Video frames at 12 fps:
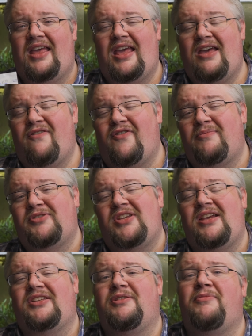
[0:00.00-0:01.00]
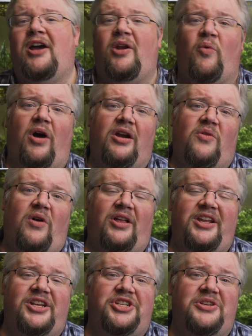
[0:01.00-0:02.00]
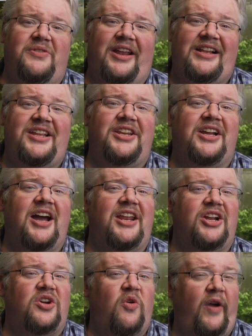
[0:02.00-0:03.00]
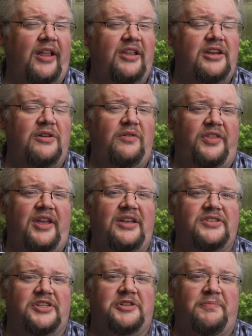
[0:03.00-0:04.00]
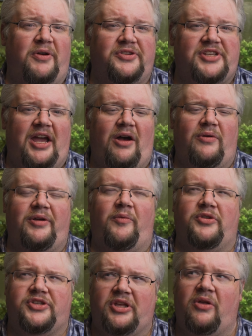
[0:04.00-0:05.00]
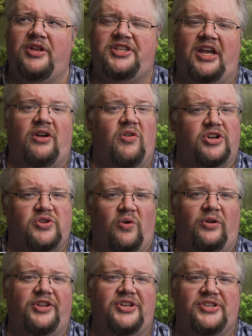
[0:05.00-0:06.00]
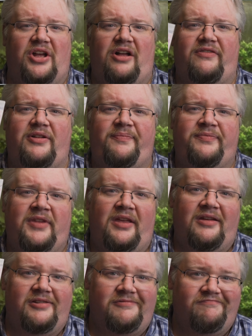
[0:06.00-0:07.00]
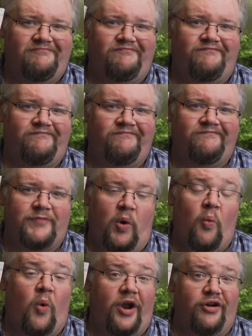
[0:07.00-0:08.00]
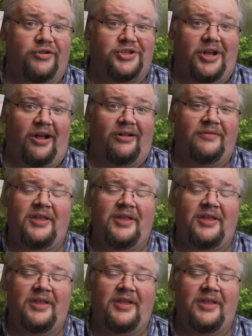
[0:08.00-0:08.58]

If I'm seeing some kind of water quality issue and I need to kind of quickly do things as opposed to how it will slowly take crushed coral to dissolve, Wondershell.